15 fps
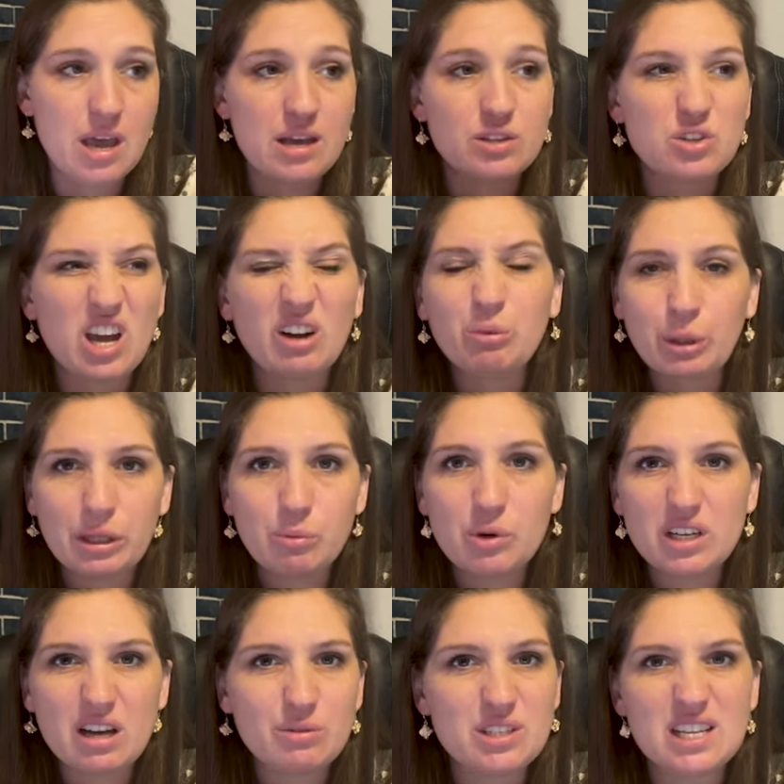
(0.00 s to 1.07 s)
So I really
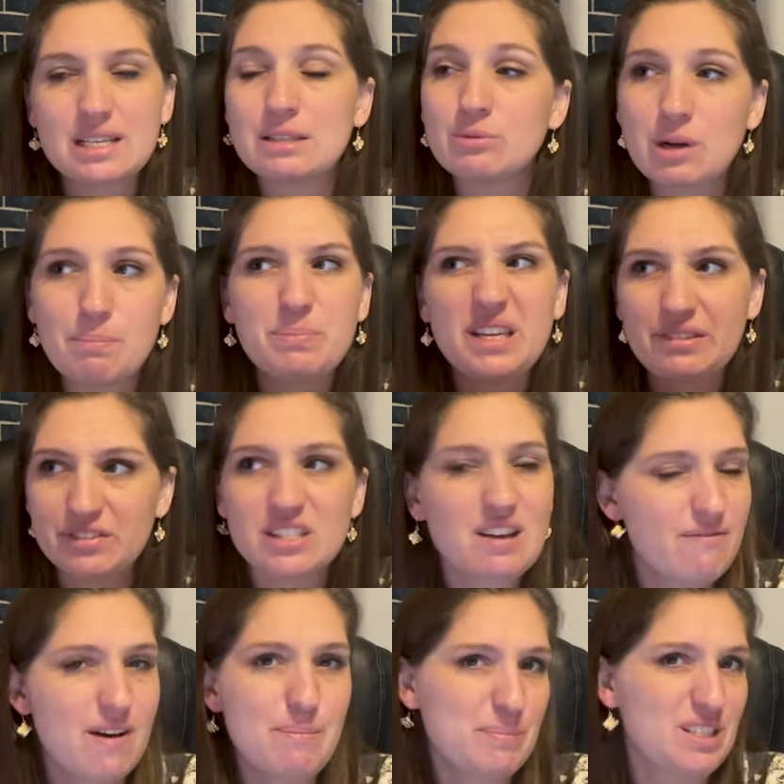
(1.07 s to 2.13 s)
want, I was like, I want to beef
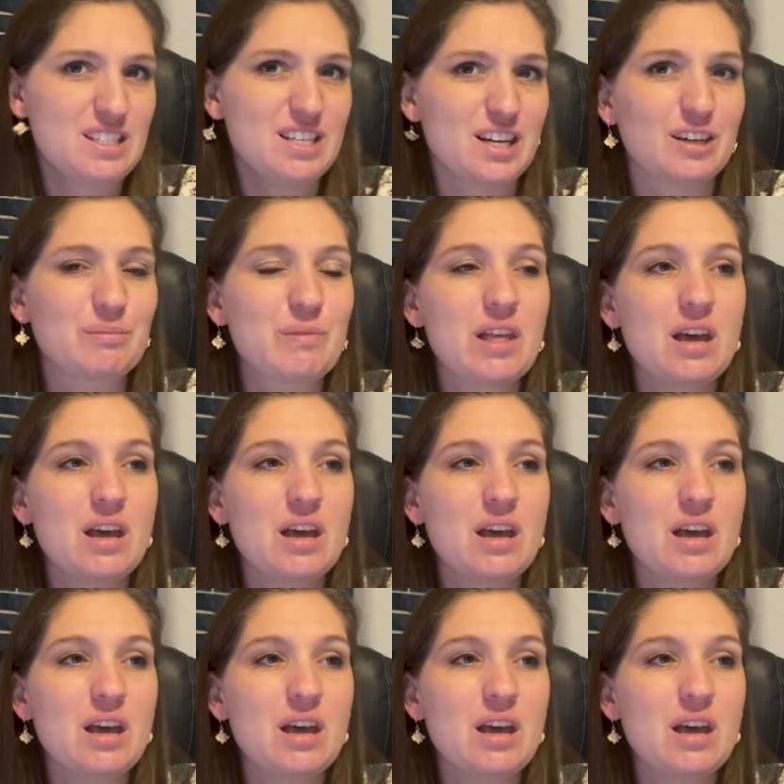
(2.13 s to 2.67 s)
stuff up this year.